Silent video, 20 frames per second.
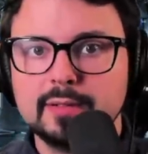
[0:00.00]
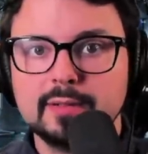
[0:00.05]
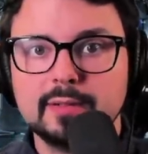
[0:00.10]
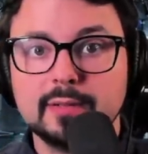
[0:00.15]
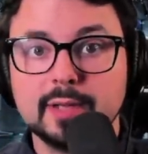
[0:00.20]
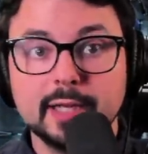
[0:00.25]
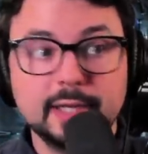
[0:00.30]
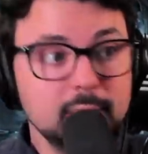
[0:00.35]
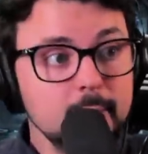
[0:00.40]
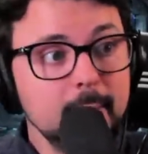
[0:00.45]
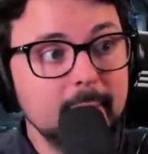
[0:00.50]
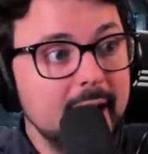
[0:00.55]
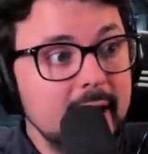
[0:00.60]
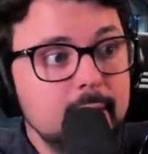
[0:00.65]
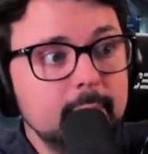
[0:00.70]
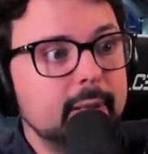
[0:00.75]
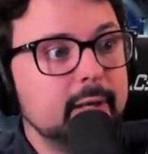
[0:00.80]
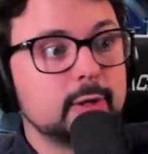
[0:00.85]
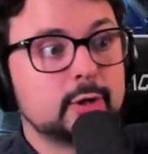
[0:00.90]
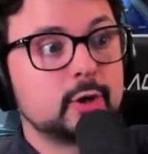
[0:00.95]
And you're mad
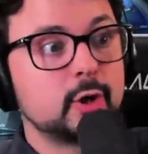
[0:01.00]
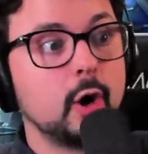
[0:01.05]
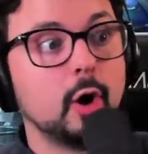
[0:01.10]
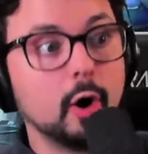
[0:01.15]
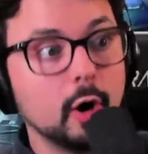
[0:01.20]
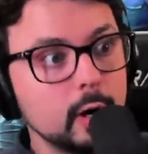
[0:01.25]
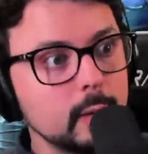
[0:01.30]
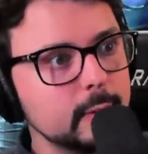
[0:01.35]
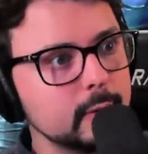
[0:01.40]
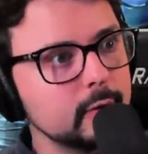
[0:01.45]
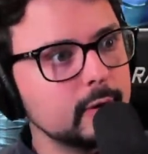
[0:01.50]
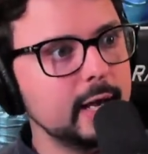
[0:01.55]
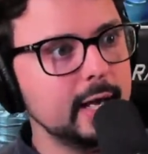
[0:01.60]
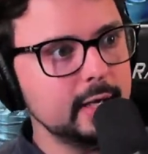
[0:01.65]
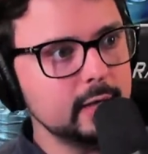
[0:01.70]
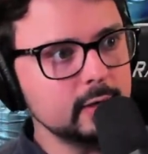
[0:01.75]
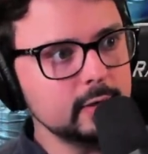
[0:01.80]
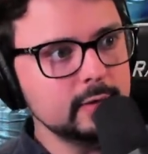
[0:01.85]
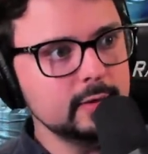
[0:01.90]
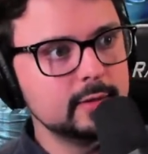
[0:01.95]
about a
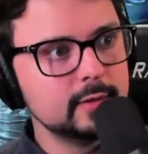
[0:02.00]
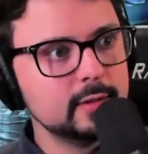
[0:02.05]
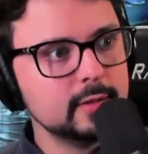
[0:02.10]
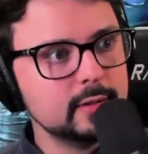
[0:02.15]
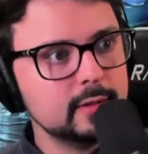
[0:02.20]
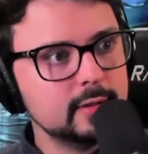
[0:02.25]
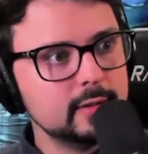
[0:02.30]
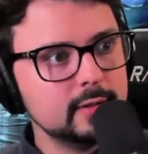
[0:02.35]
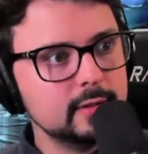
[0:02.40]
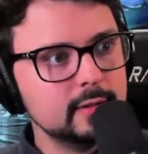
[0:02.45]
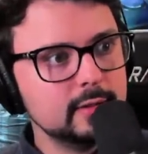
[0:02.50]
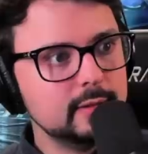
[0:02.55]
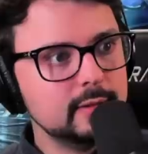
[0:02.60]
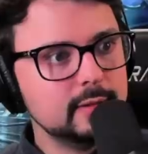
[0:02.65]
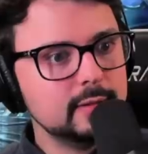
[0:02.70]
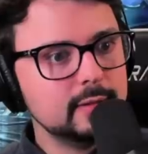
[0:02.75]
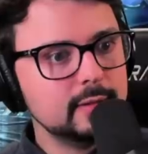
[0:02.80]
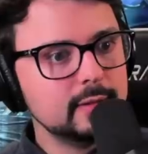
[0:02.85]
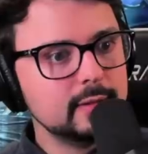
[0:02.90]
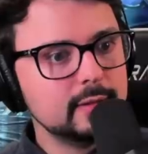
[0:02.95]
carburetor
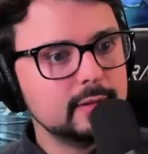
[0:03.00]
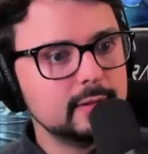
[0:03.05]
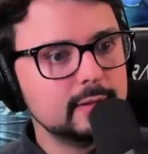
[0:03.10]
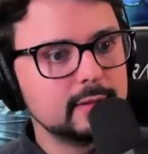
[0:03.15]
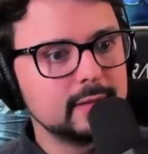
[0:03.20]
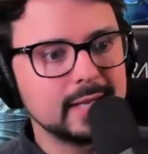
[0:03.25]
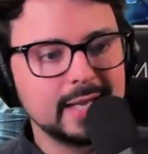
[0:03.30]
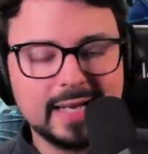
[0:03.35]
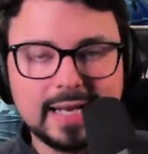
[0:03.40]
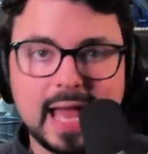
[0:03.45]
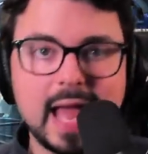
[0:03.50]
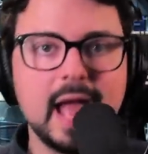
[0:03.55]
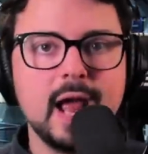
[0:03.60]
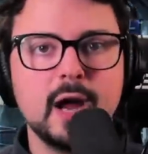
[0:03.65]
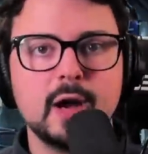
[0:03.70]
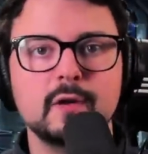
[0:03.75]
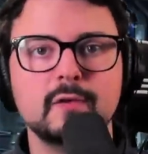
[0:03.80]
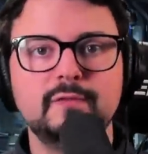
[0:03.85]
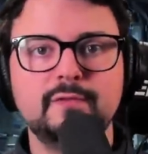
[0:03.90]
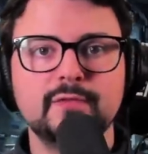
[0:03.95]
and
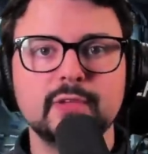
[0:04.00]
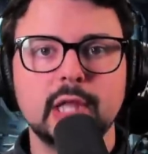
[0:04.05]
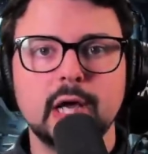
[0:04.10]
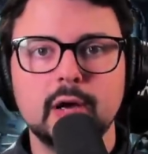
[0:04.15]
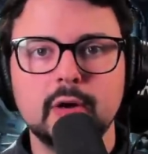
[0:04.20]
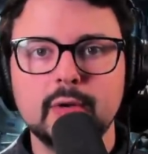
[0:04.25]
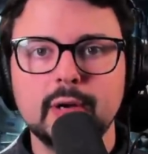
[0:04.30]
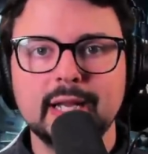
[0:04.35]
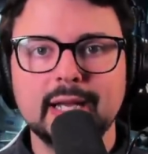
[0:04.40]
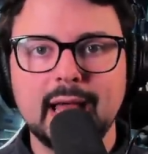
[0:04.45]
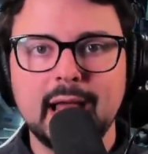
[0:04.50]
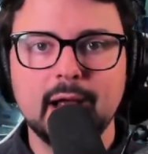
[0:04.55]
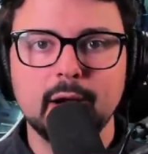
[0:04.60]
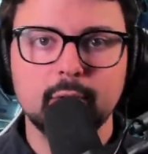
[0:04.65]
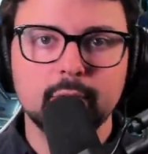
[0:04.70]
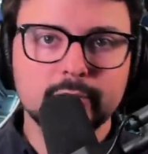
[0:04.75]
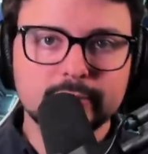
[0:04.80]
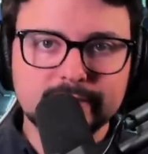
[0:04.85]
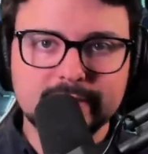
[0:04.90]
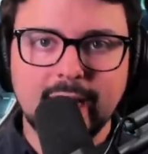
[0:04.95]
airflow and
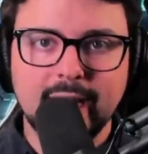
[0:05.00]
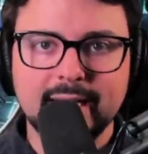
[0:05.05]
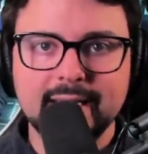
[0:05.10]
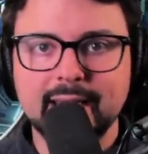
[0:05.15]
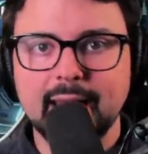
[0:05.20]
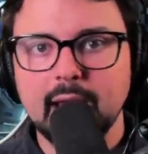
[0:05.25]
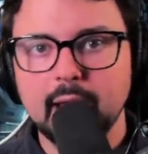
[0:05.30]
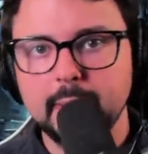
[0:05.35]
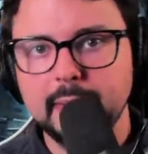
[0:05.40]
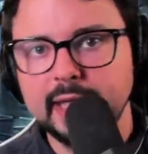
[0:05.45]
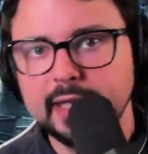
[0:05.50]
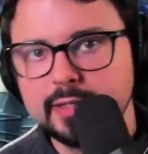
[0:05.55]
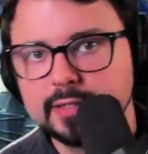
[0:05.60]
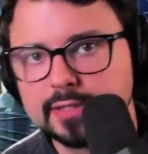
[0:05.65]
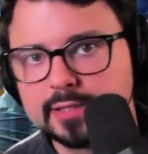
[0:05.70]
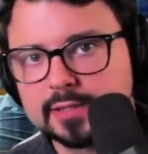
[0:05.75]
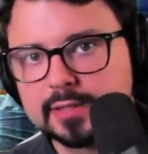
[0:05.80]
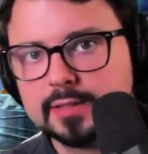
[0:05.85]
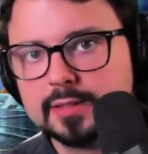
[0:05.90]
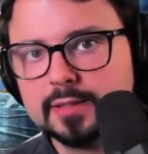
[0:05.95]
aerodynamics?